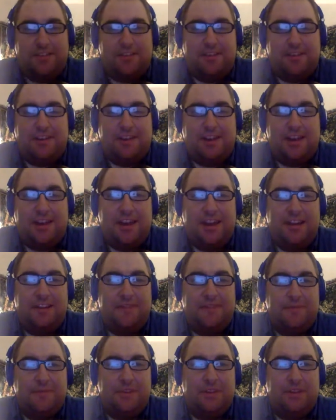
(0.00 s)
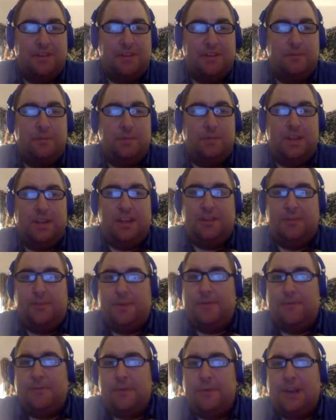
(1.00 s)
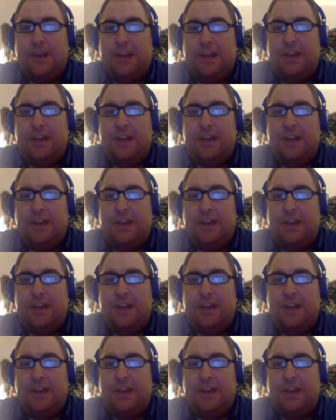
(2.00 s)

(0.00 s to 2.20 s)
tonight. Please be free